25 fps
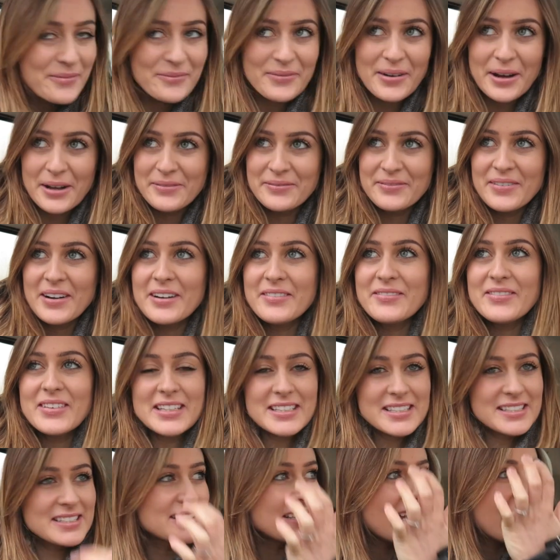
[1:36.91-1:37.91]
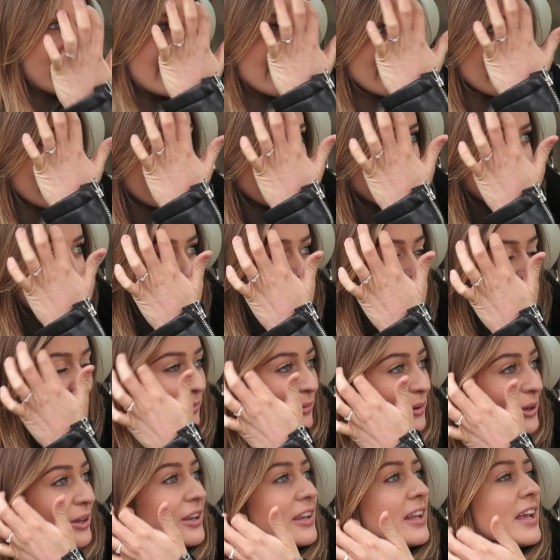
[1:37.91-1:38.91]
My mum is staying at the
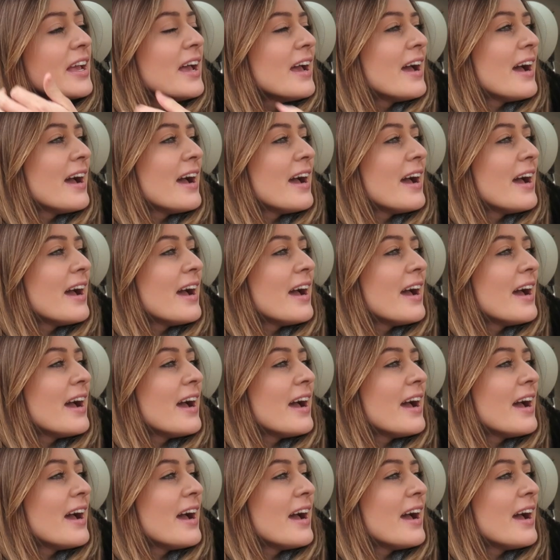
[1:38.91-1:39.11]
moment,